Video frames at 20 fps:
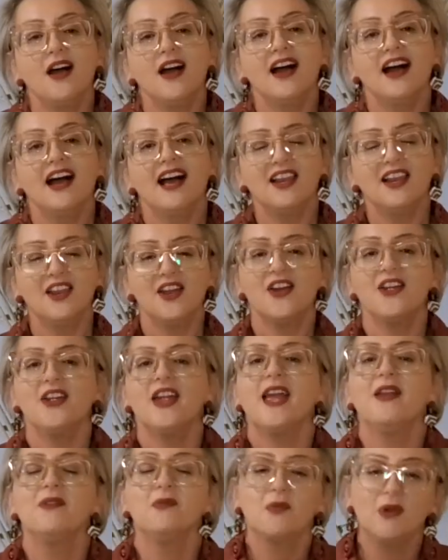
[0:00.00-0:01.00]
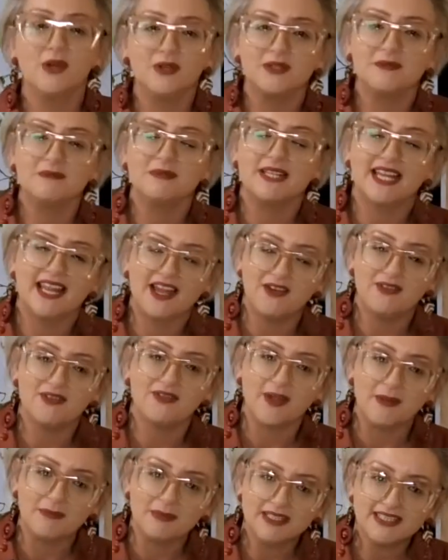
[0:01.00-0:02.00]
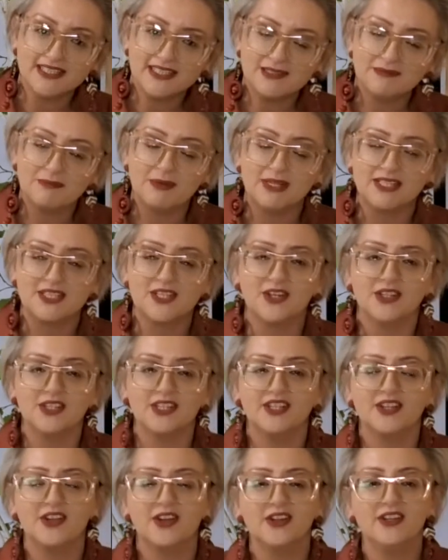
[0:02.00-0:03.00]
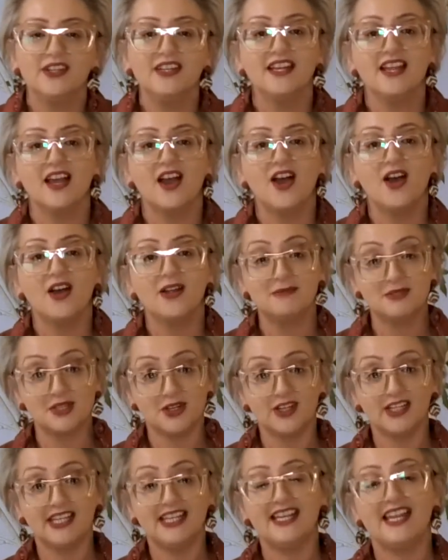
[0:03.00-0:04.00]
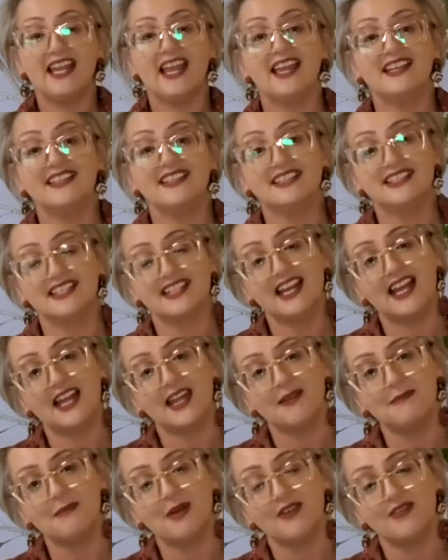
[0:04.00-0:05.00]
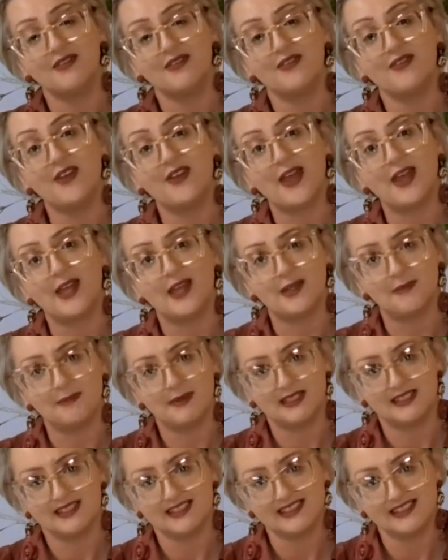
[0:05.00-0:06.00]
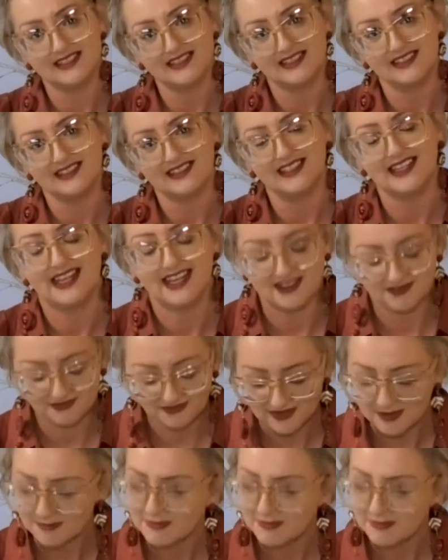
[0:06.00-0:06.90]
Hello and welcome to How Fabulous by Toni and Co. I'm Toni, and today my fabulous guest